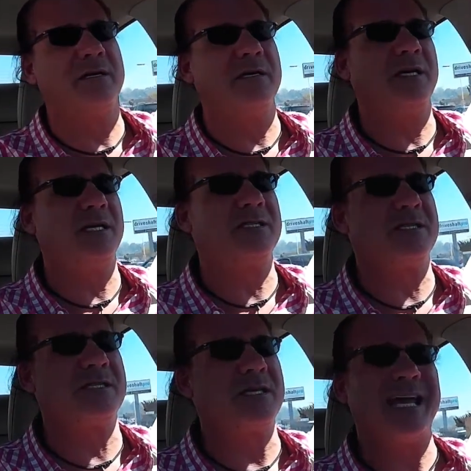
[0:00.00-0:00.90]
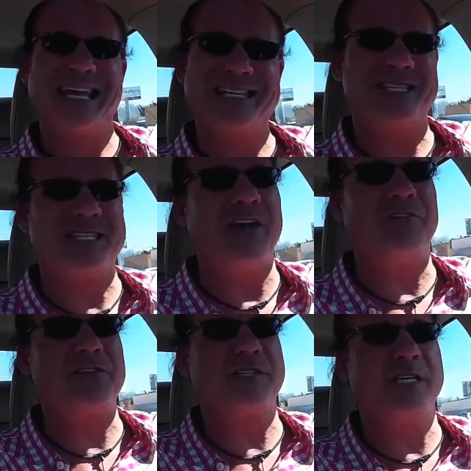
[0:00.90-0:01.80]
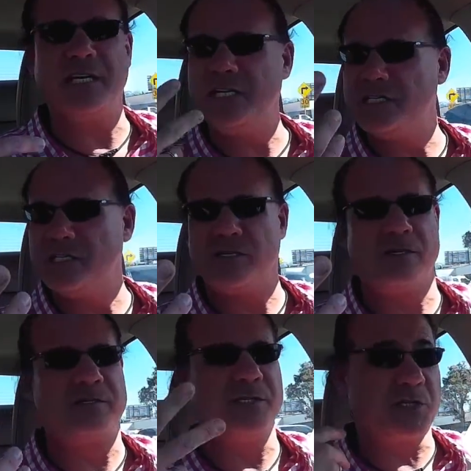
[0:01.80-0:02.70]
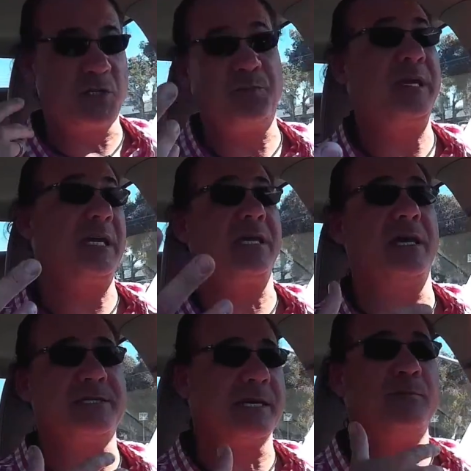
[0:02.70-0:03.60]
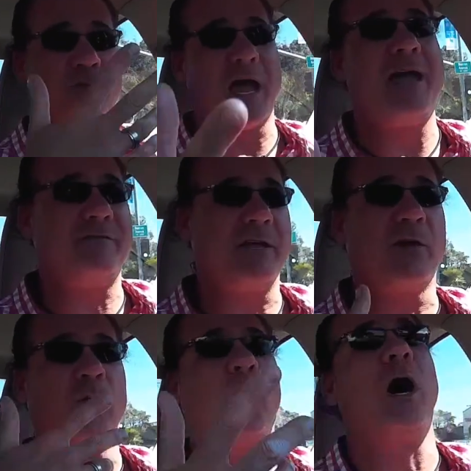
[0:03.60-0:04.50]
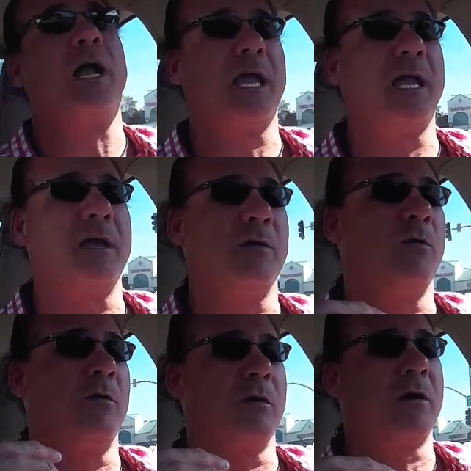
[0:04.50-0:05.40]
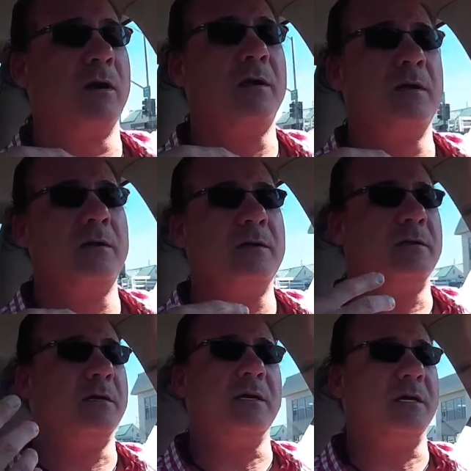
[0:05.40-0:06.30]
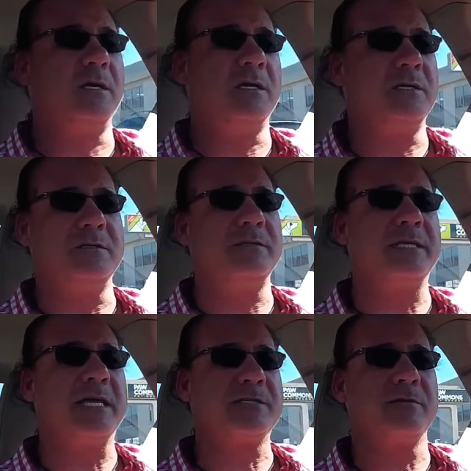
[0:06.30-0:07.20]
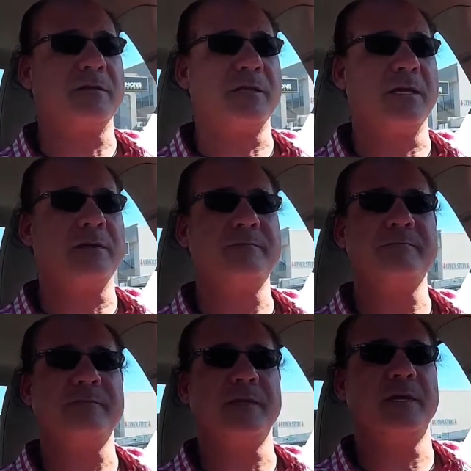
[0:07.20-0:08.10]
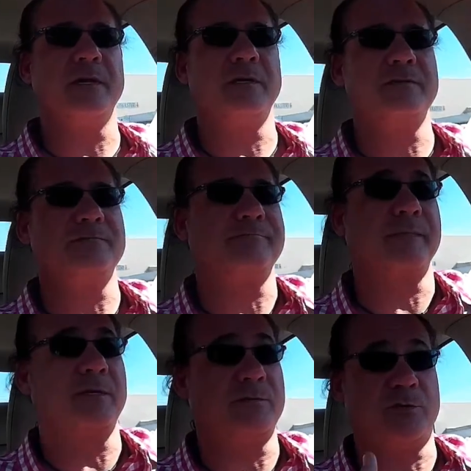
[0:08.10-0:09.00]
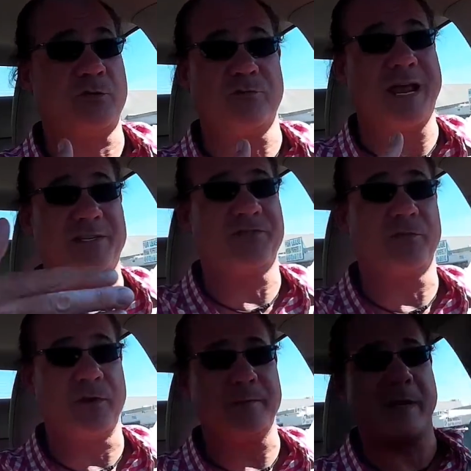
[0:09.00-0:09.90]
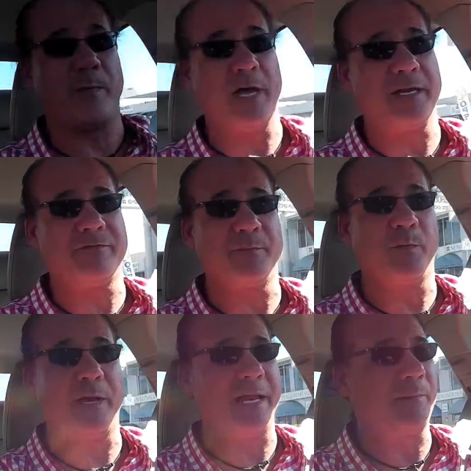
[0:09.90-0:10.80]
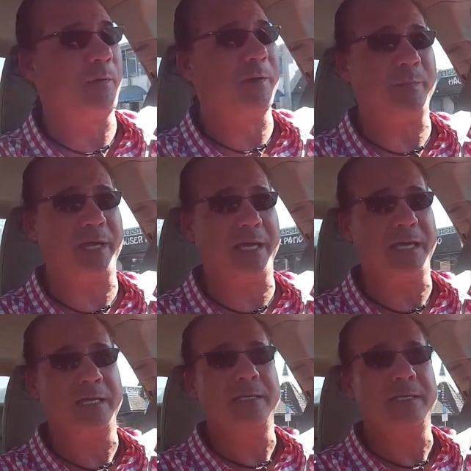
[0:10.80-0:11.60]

it's, I guess, selfishly easier to speak as I'm driving or walking or doing that sort of thing, transferring my body from point A to point B,